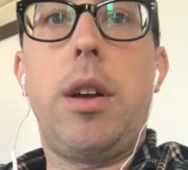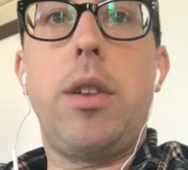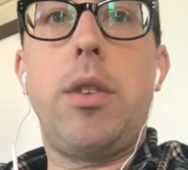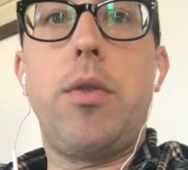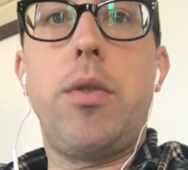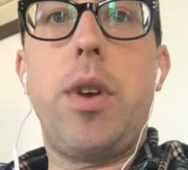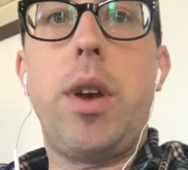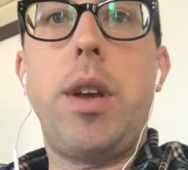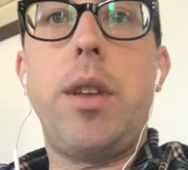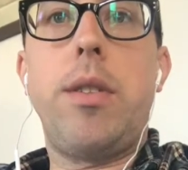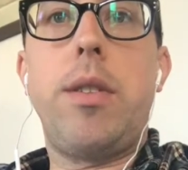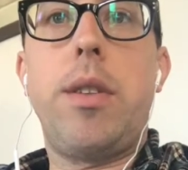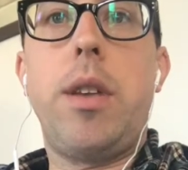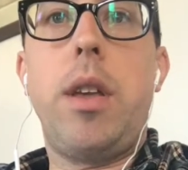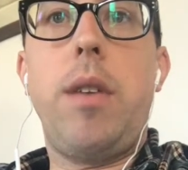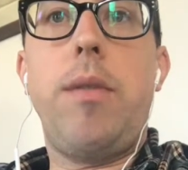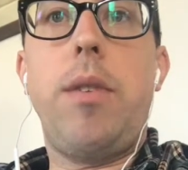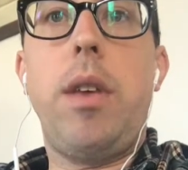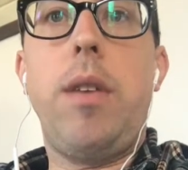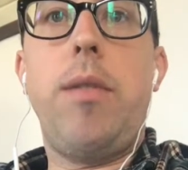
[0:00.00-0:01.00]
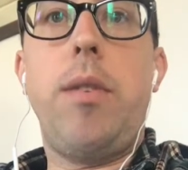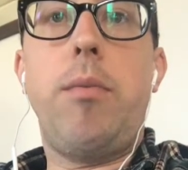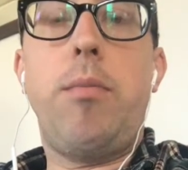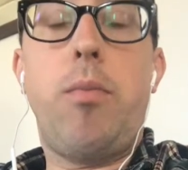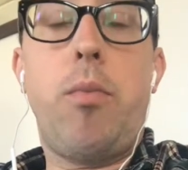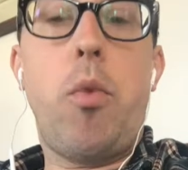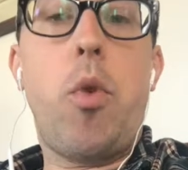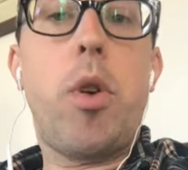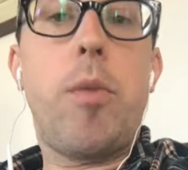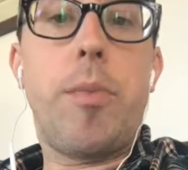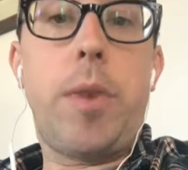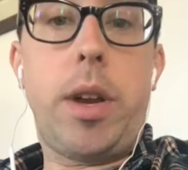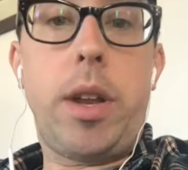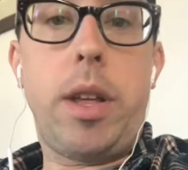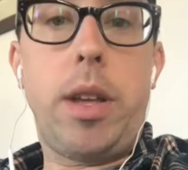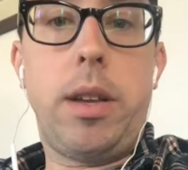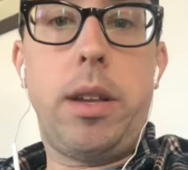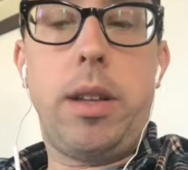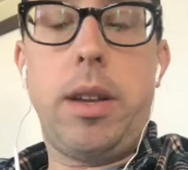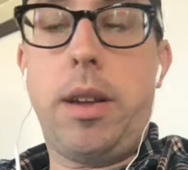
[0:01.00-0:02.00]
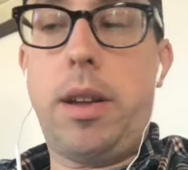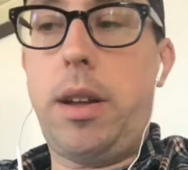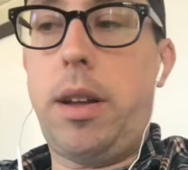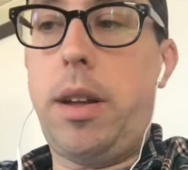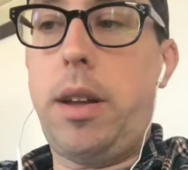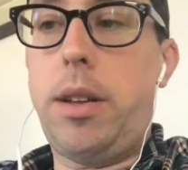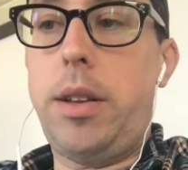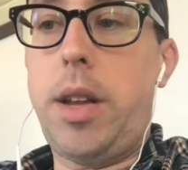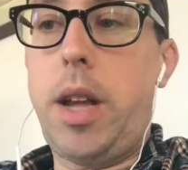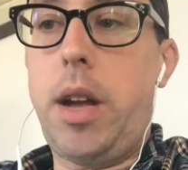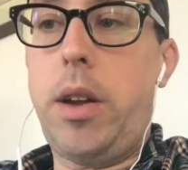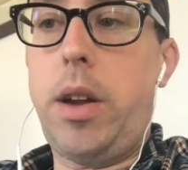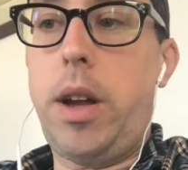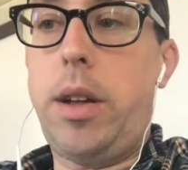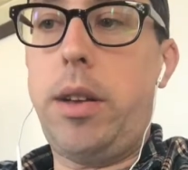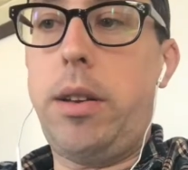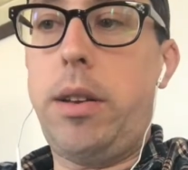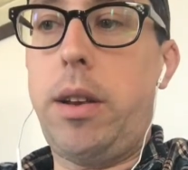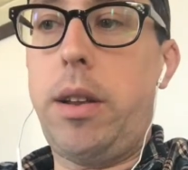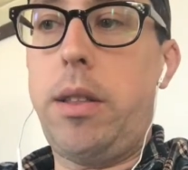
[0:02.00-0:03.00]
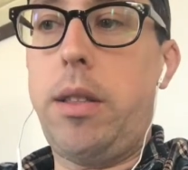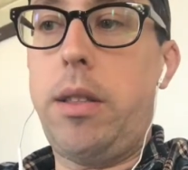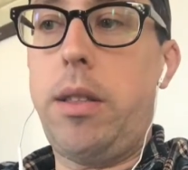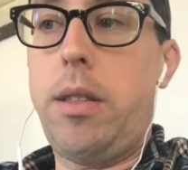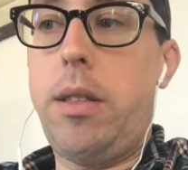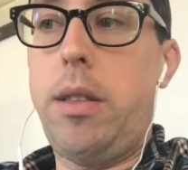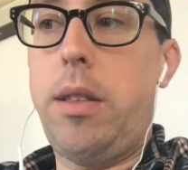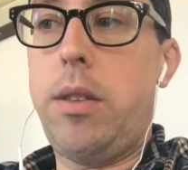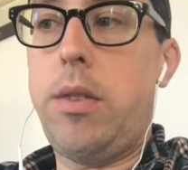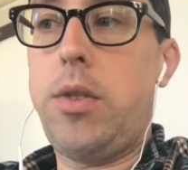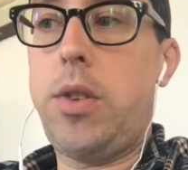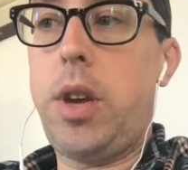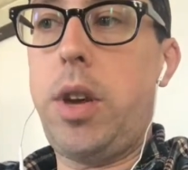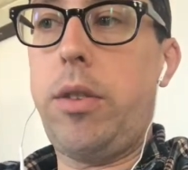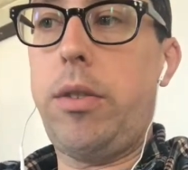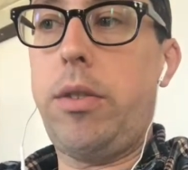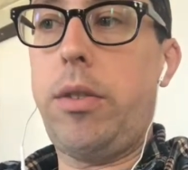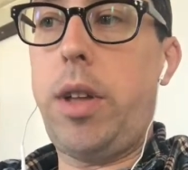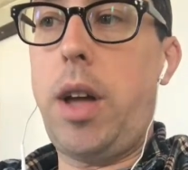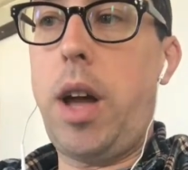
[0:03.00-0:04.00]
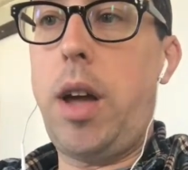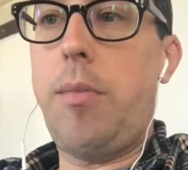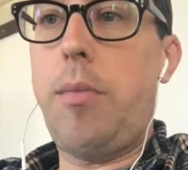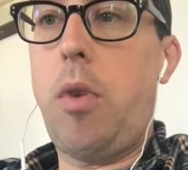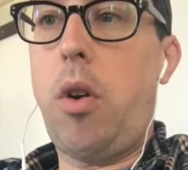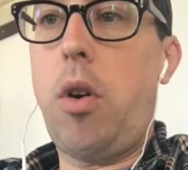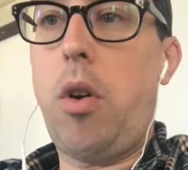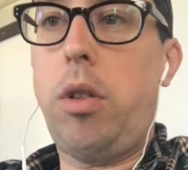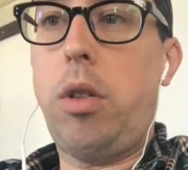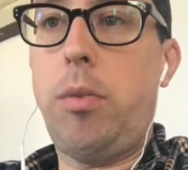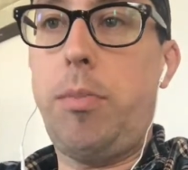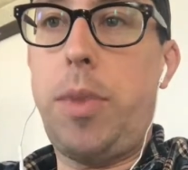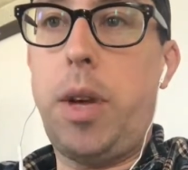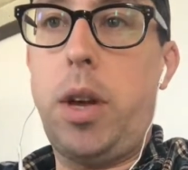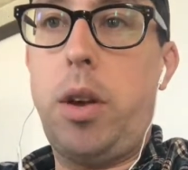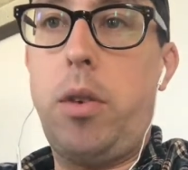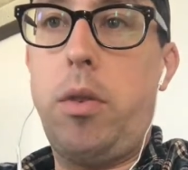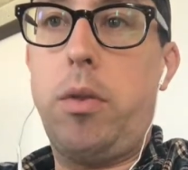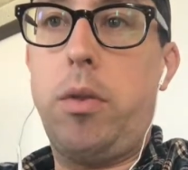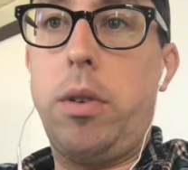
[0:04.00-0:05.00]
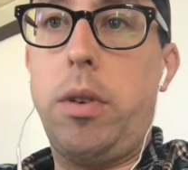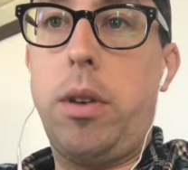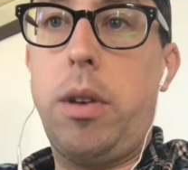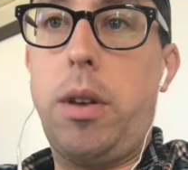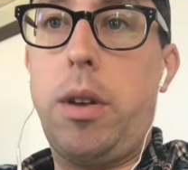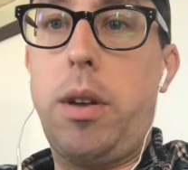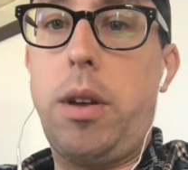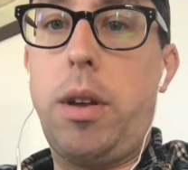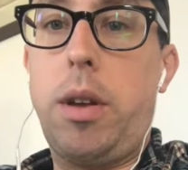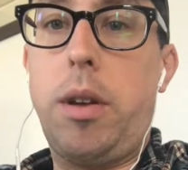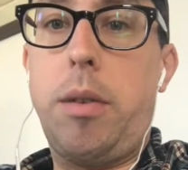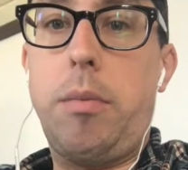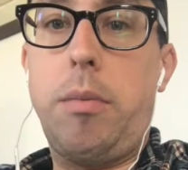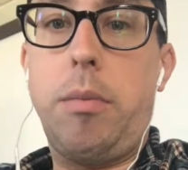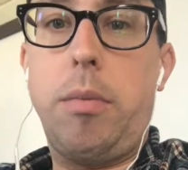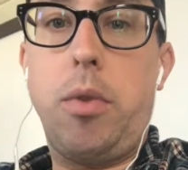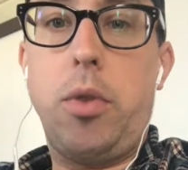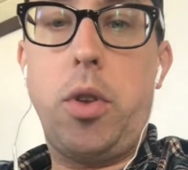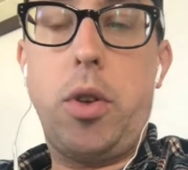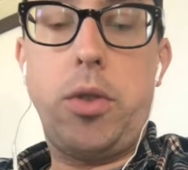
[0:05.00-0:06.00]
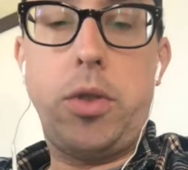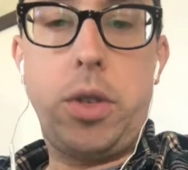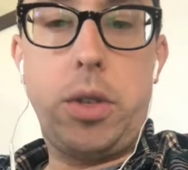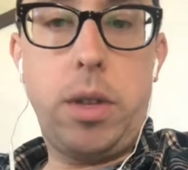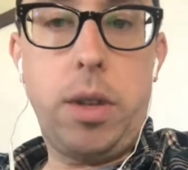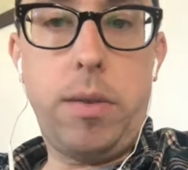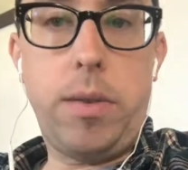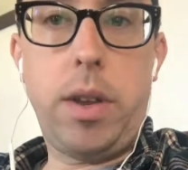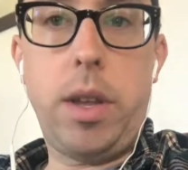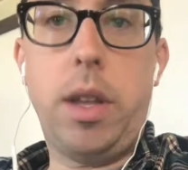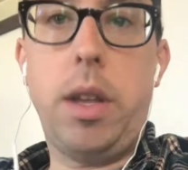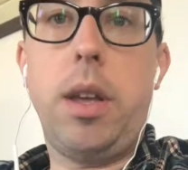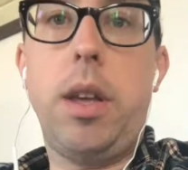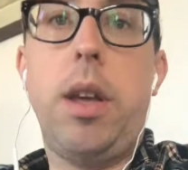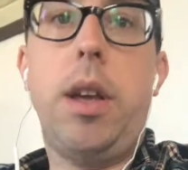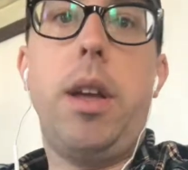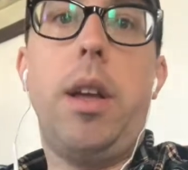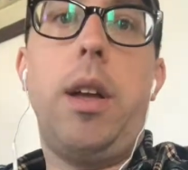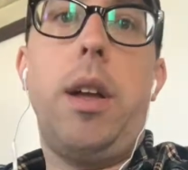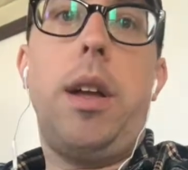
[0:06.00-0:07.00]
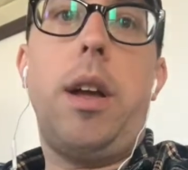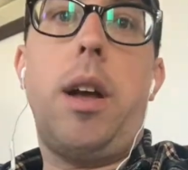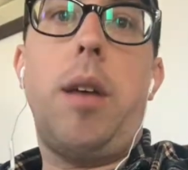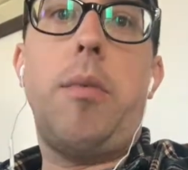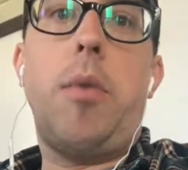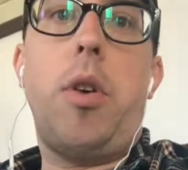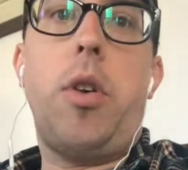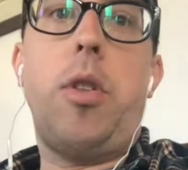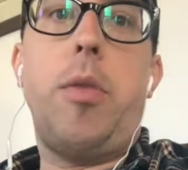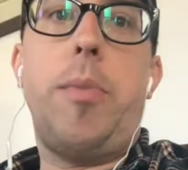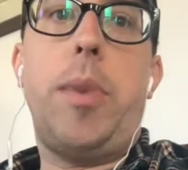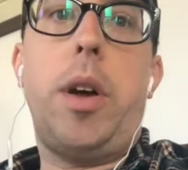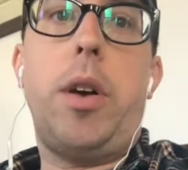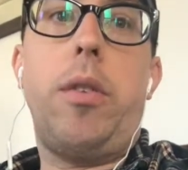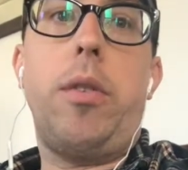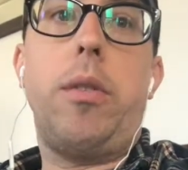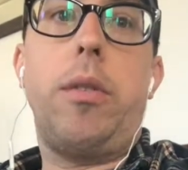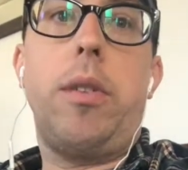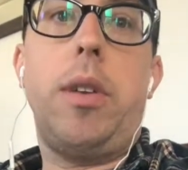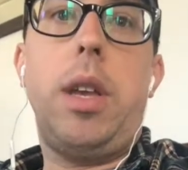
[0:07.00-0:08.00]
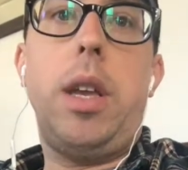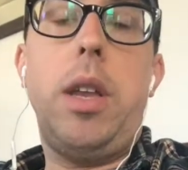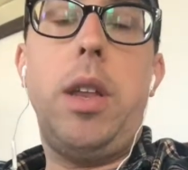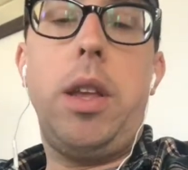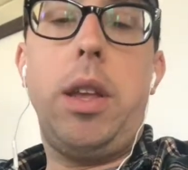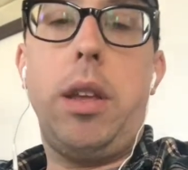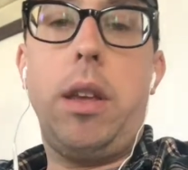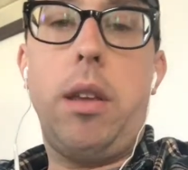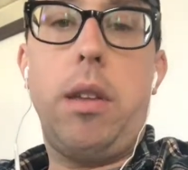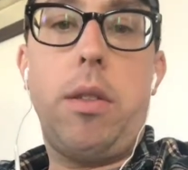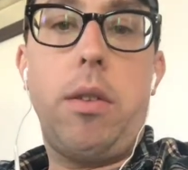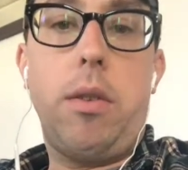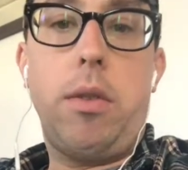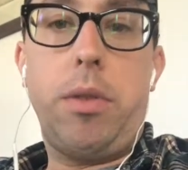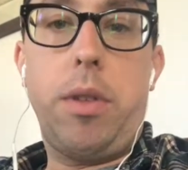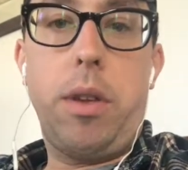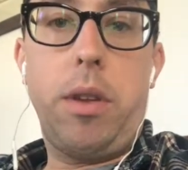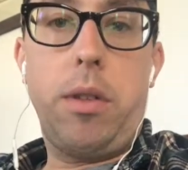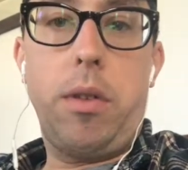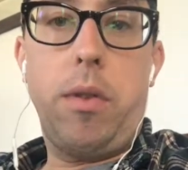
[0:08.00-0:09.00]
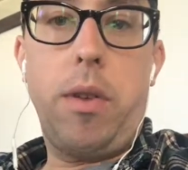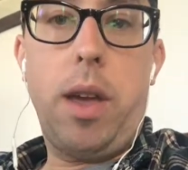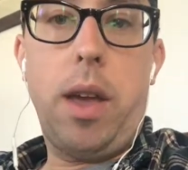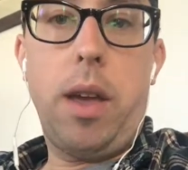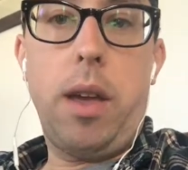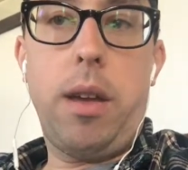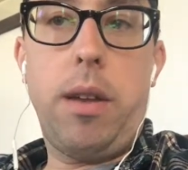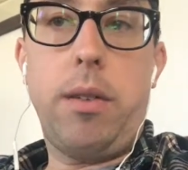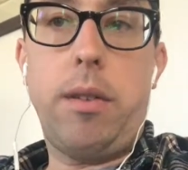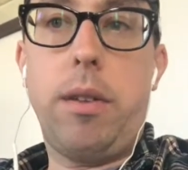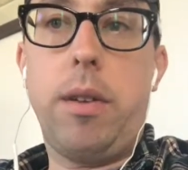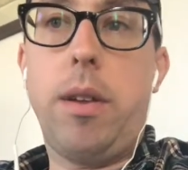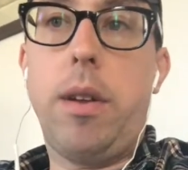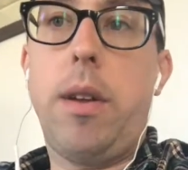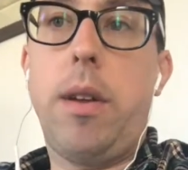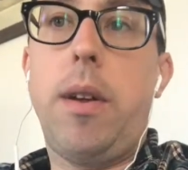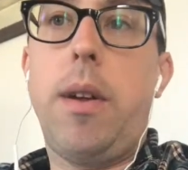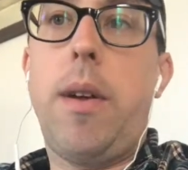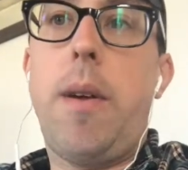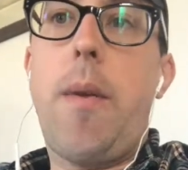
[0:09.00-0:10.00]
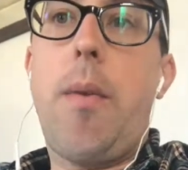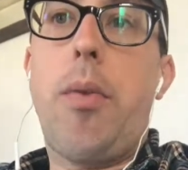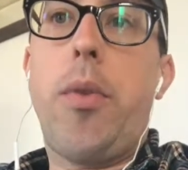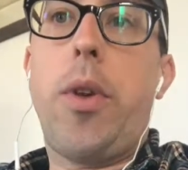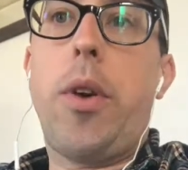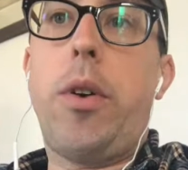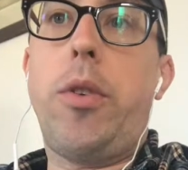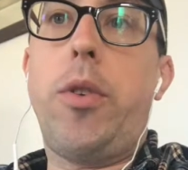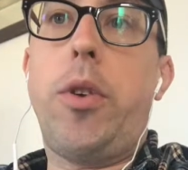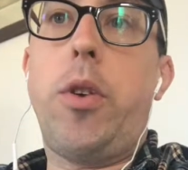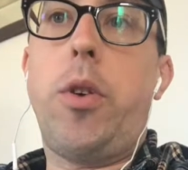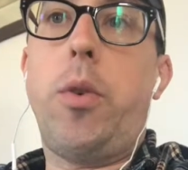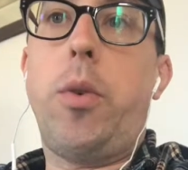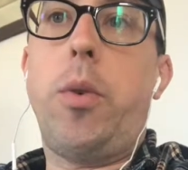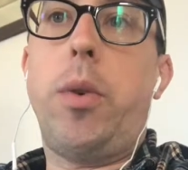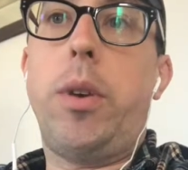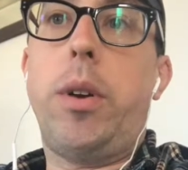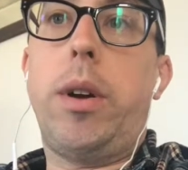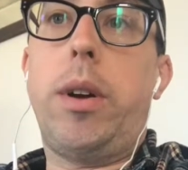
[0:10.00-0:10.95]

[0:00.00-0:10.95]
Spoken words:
try and save even more money. Now, on this channel, I'm all about longevity. I'm all about eating as healthy as you can, although